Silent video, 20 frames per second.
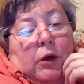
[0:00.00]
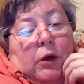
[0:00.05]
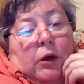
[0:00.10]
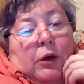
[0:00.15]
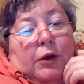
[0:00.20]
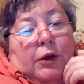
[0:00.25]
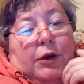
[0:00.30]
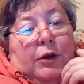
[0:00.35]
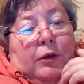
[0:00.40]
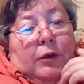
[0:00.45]

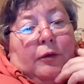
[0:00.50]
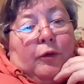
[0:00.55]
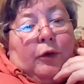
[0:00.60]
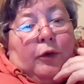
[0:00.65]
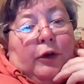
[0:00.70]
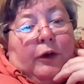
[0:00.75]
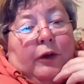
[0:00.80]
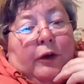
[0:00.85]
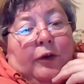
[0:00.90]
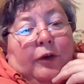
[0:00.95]
She
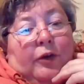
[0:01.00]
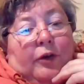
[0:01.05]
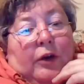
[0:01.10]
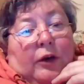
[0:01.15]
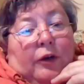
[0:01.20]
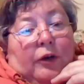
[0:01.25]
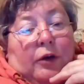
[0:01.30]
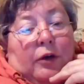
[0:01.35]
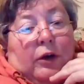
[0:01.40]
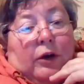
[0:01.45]
avoided this
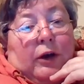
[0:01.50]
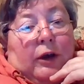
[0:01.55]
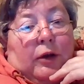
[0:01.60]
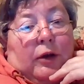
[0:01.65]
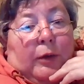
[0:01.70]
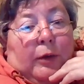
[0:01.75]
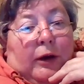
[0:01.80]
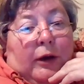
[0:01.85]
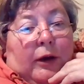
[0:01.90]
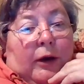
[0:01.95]
cousin like the
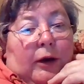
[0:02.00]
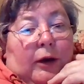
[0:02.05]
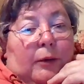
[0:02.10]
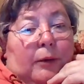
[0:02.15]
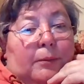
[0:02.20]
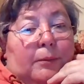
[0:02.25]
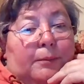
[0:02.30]
plague,